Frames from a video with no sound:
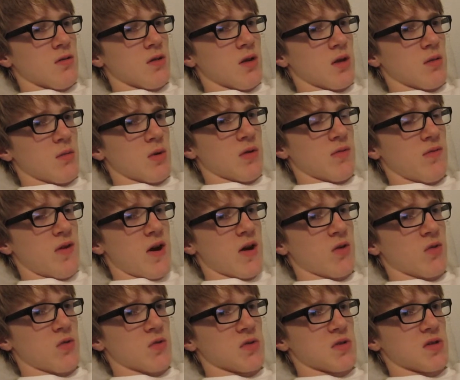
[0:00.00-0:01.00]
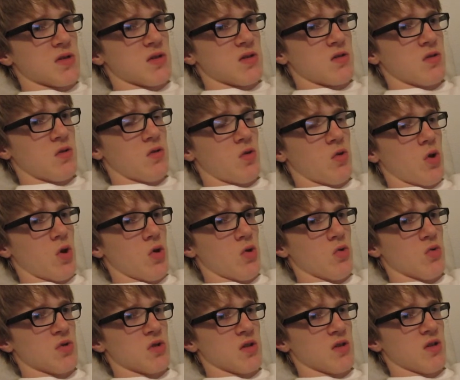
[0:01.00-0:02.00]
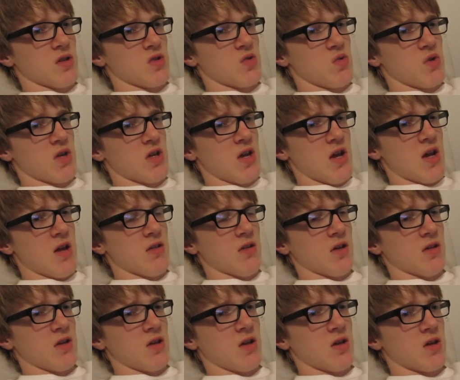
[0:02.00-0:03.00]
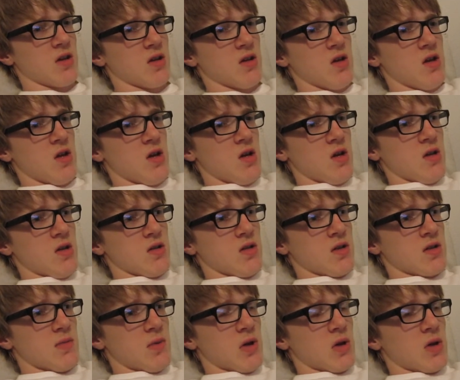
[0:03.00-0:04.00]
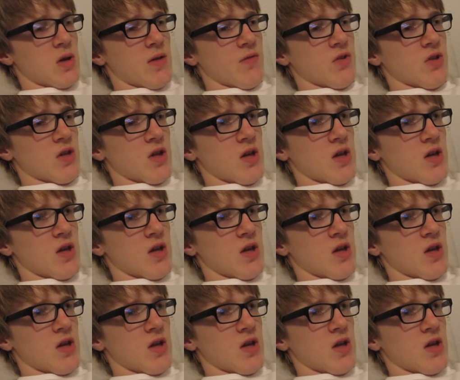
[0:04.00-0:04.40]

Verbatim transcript: Like my finals close on the 28th, I think. So it's about 11